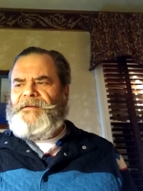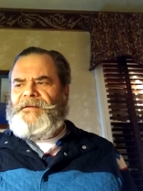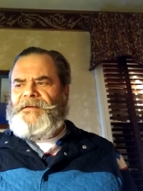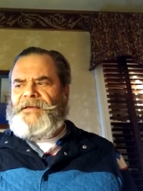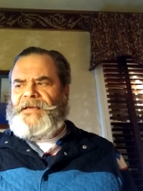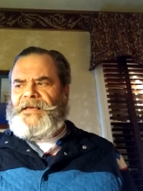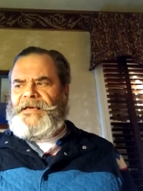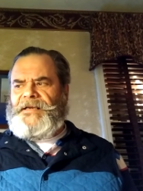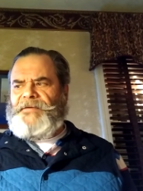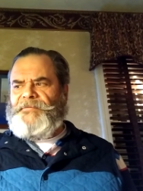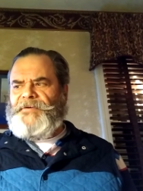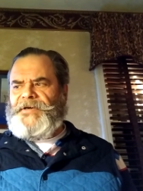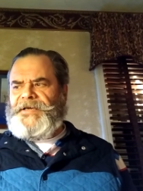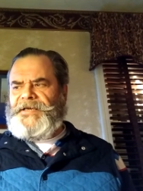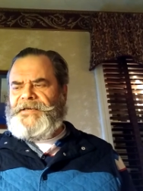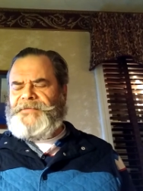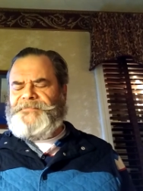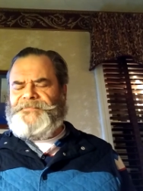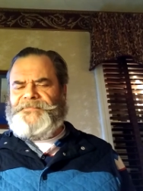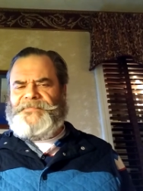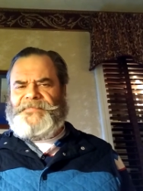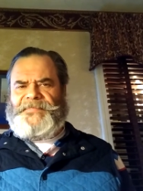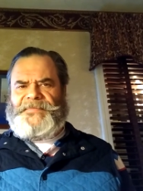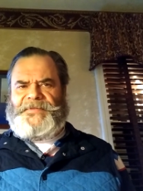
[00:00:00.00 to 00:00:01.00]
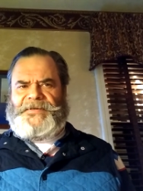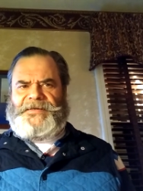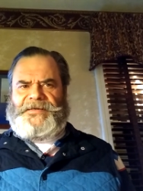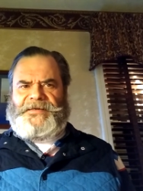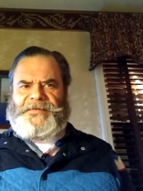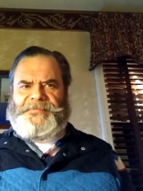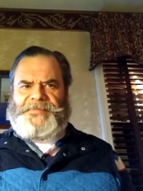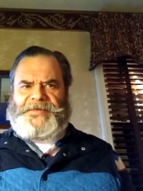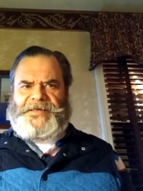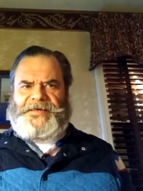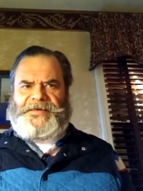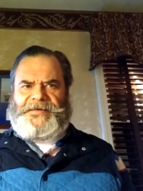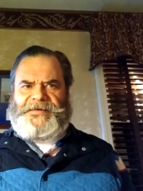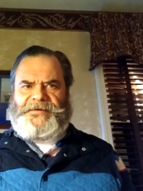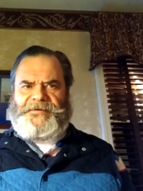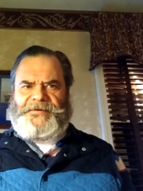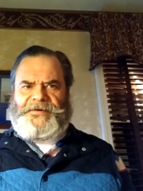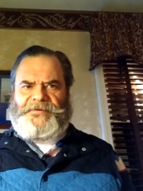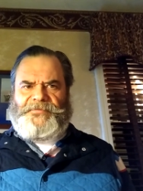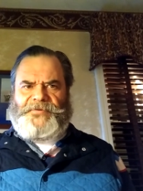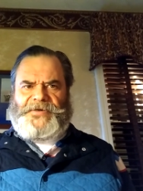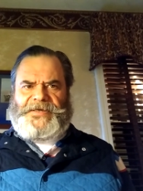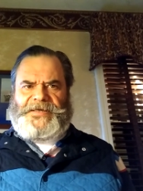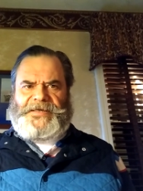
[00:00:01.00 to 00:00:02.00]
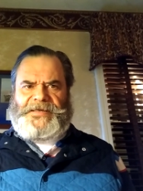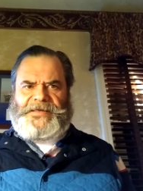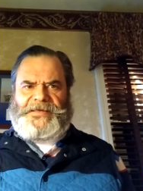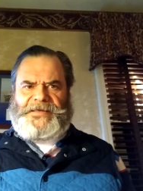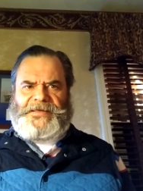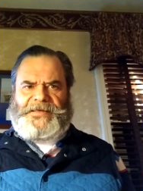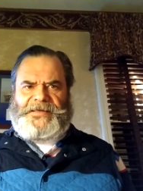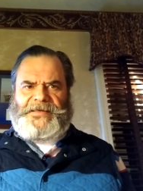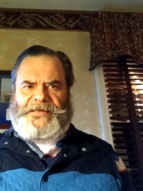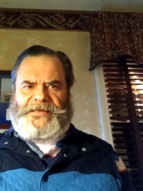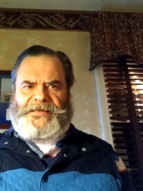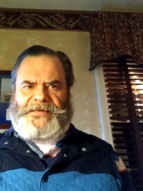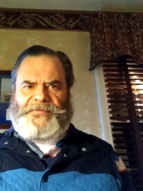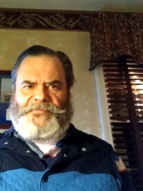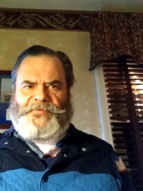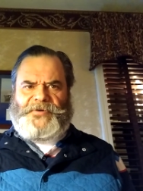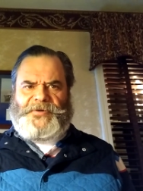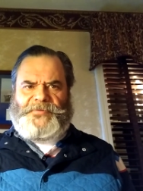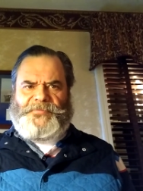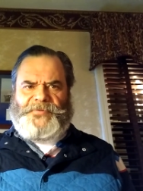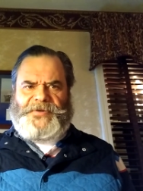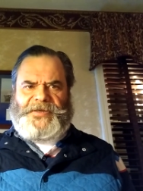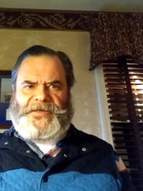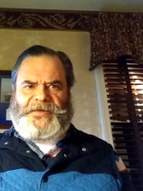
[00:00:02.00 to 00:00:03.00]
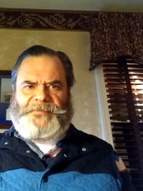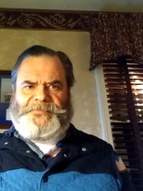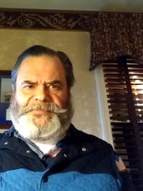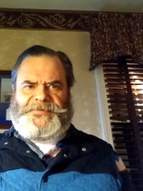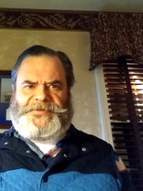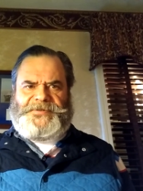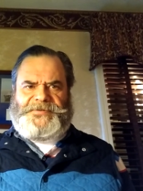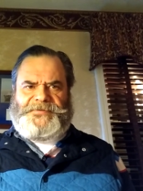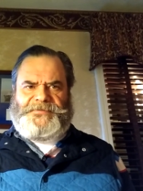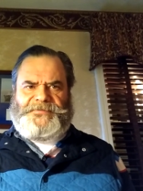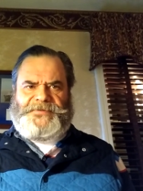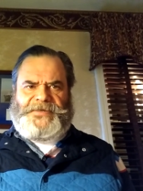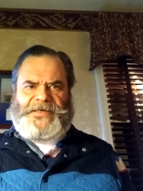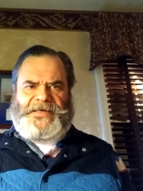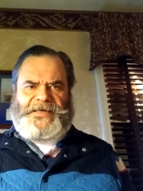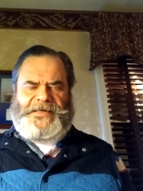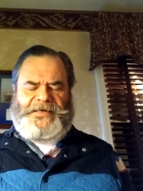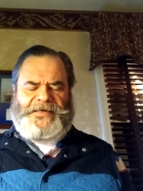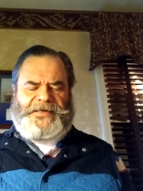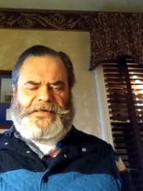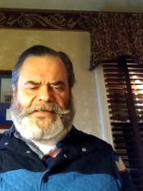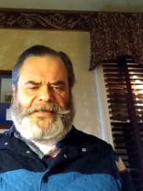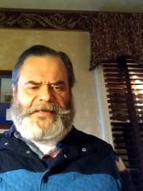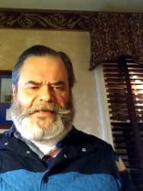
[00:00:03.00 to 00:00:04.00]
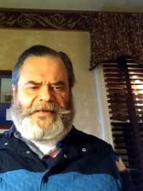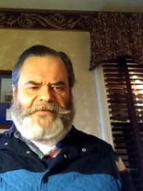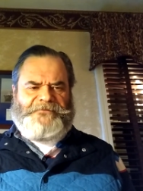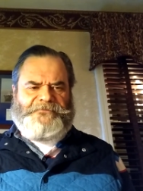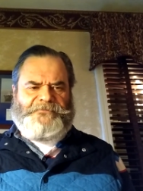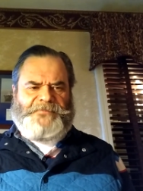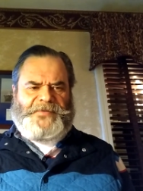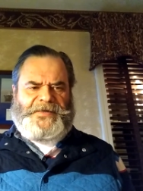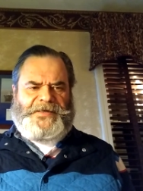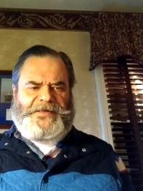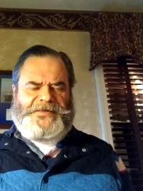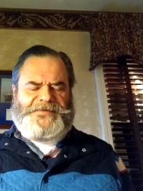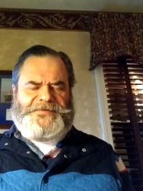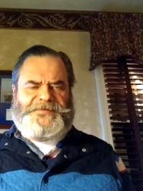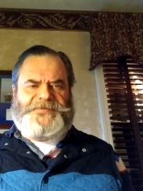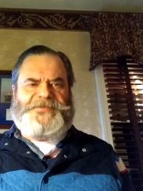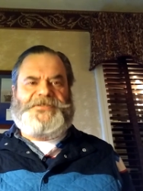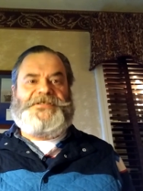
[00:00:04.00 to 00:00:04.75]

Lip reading: Anyway, I'm getting carried away, and what are we up to? 9.5 minutes.